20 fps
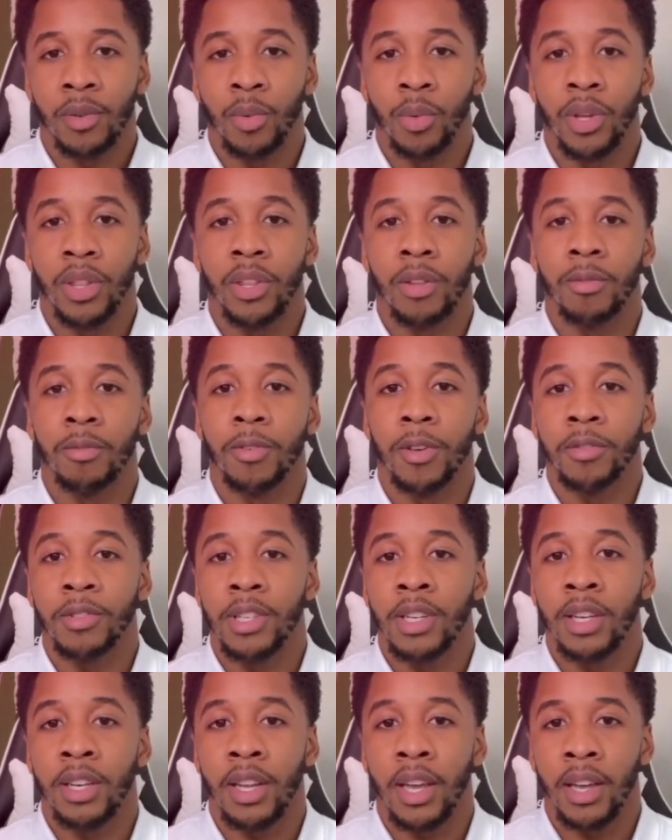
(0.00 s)
within
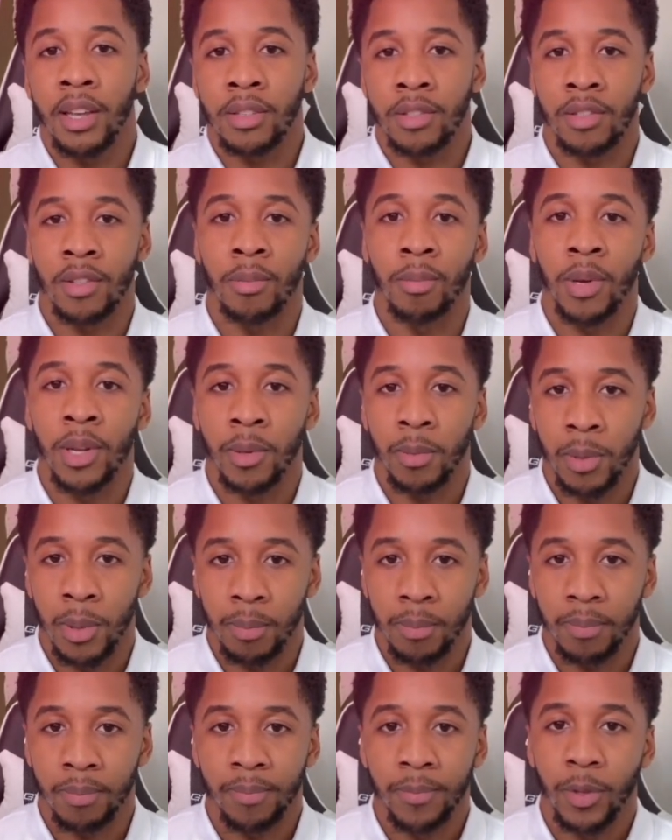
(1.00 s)
15 days, the
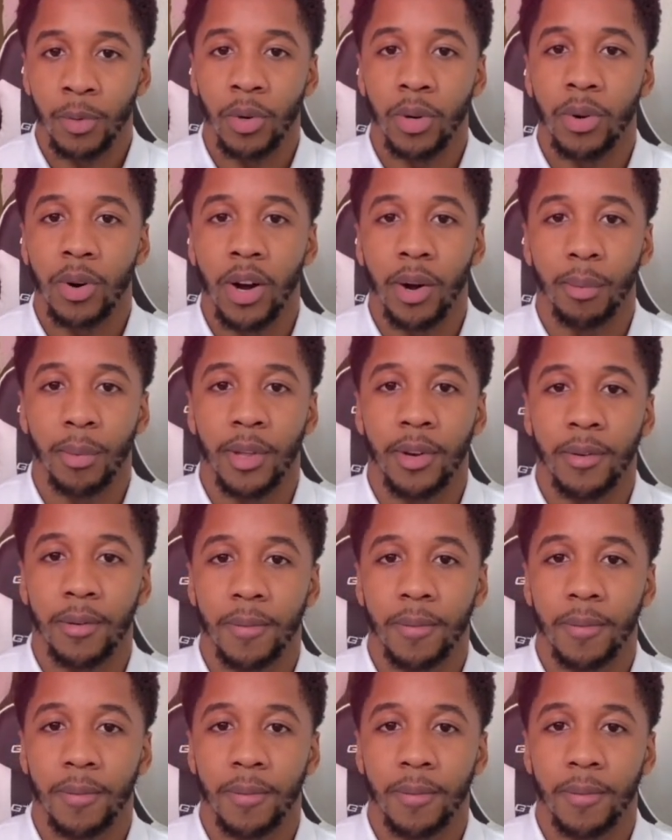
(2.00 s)
minimum requirement.